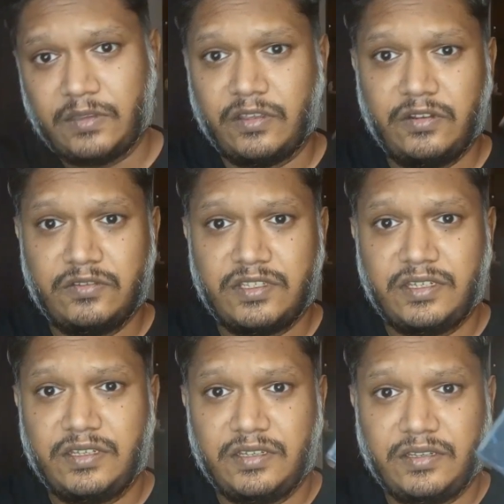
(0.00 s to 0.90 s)
You can use it
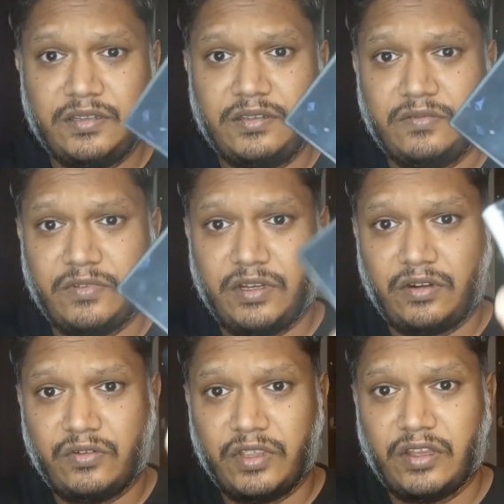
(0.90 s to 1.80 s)
when
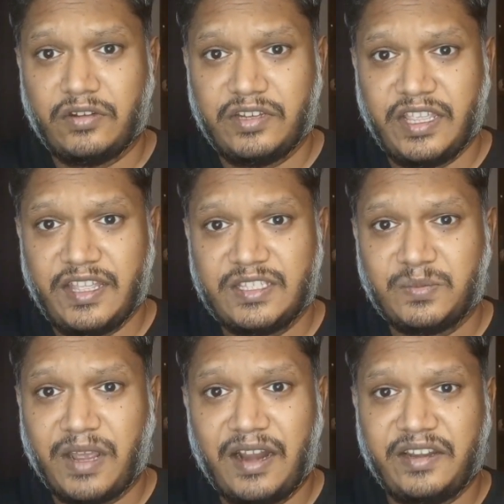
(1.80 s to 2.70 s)
you're going on dates,
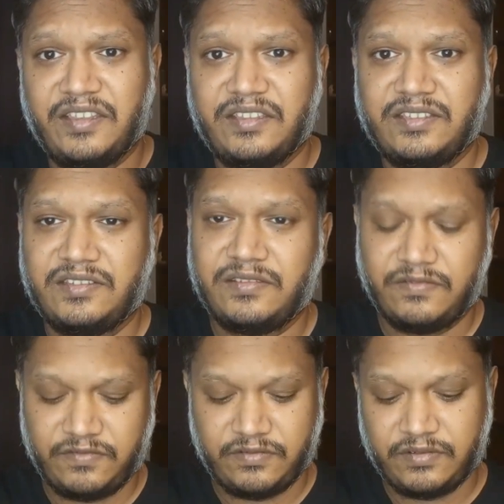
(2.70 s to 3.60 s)
parties,
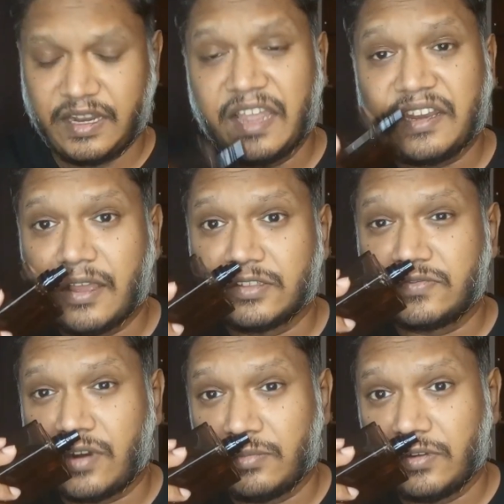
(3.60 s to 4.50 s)
night outs,
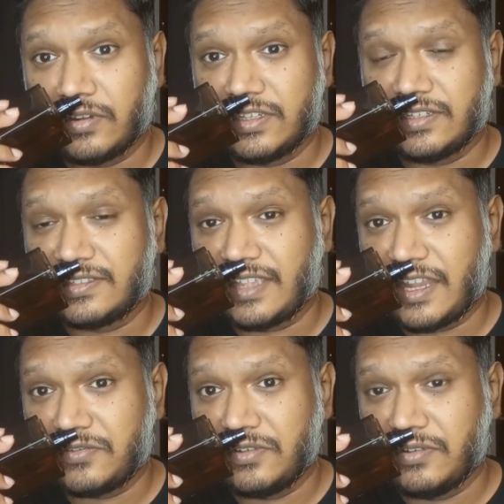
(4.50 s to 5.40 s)
formal occasions,
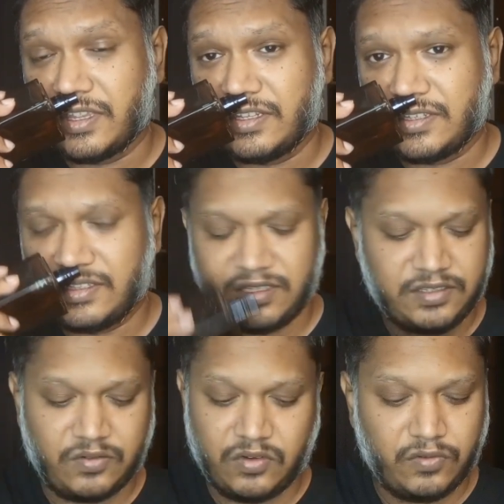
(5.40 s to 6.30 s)
casual
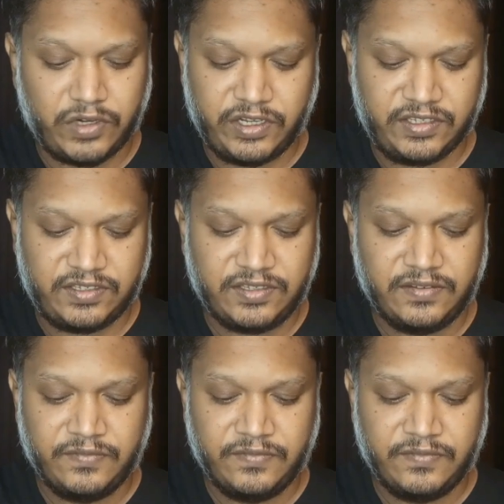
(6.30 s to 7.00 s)
occasions, no worries.